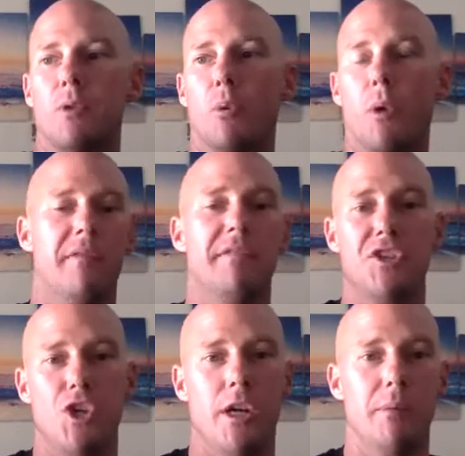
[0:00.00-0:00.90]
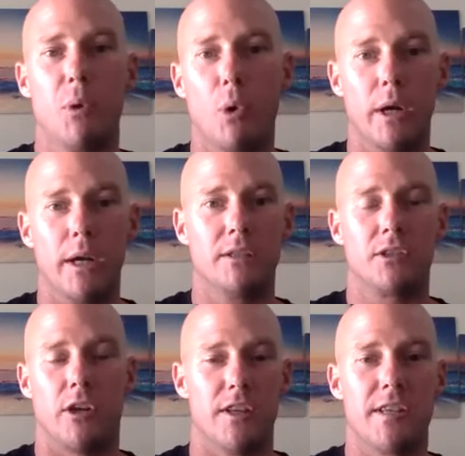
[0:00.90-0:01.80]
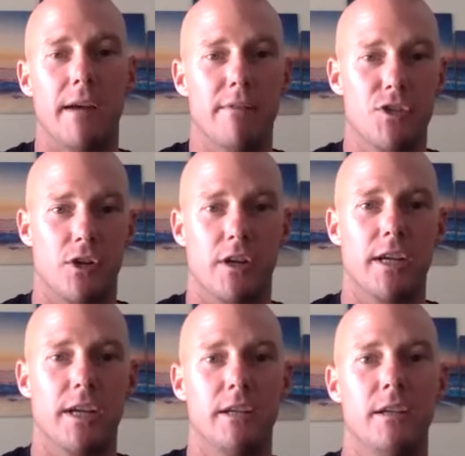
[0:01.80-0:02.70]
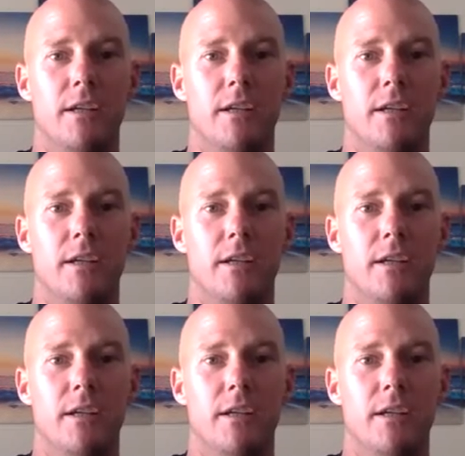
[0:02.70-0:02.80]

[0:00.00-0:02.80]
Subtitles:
one of the Fijian boys on the 7th circuit,